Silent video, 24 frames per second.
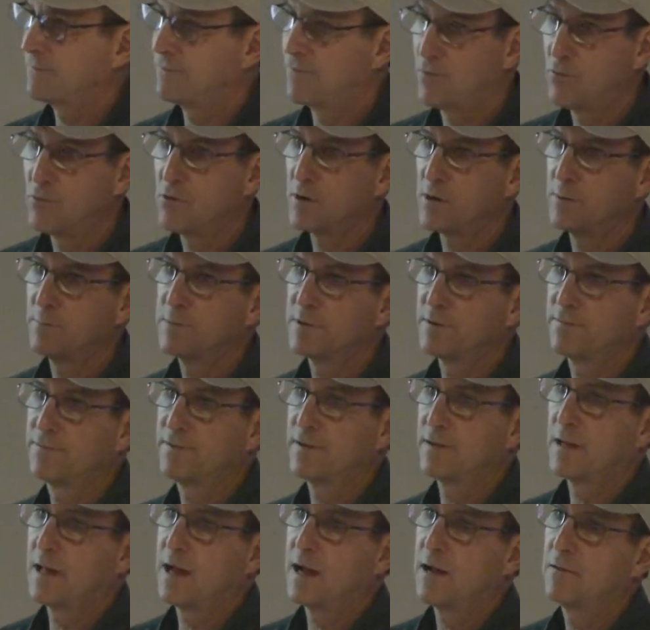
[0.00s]
the form to
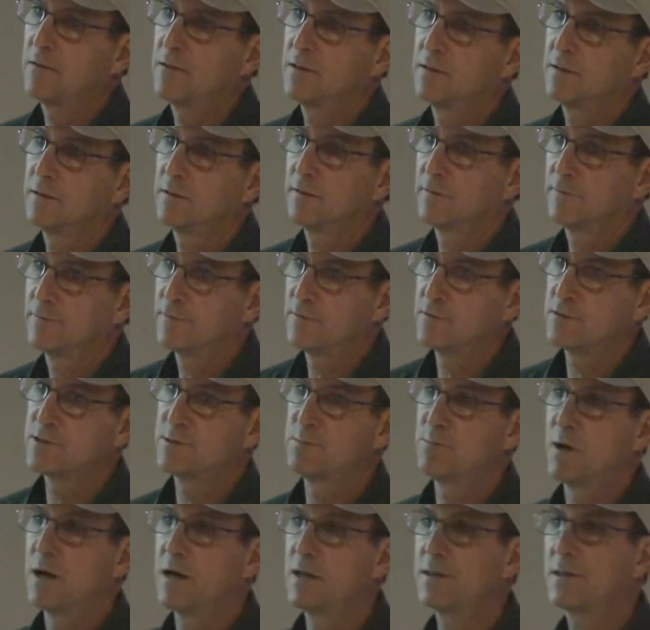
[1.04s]
fill out the
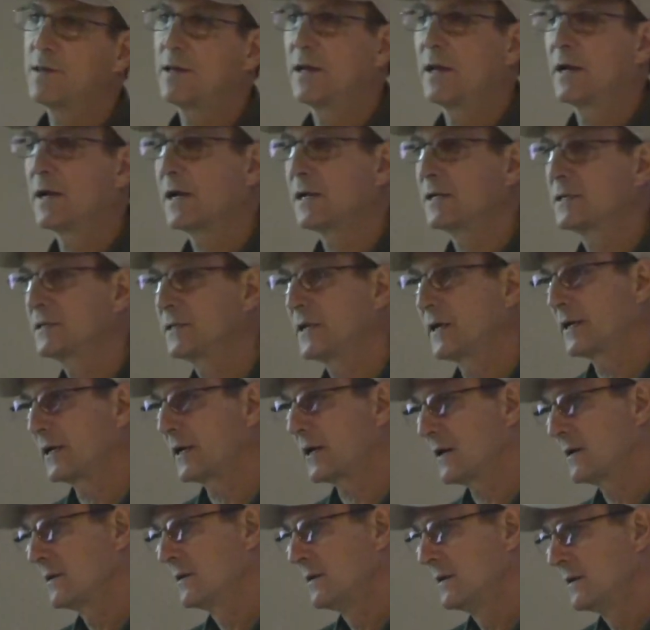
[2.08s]
first month and I say,
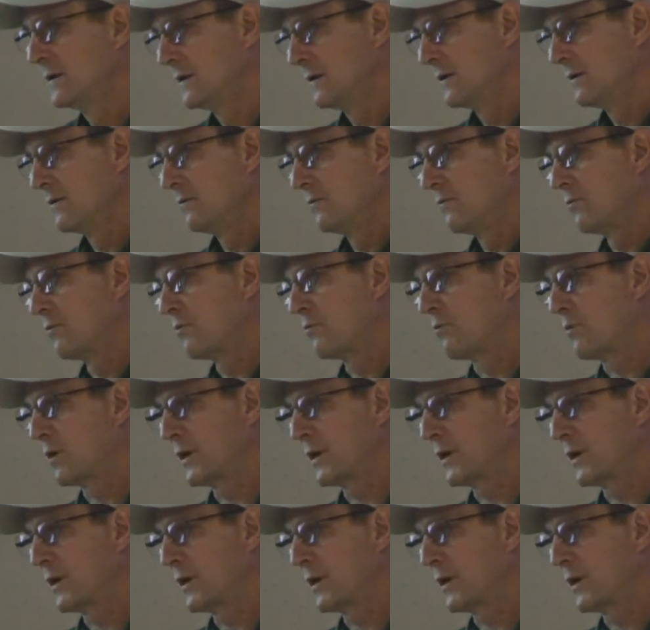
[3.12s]
uh, well,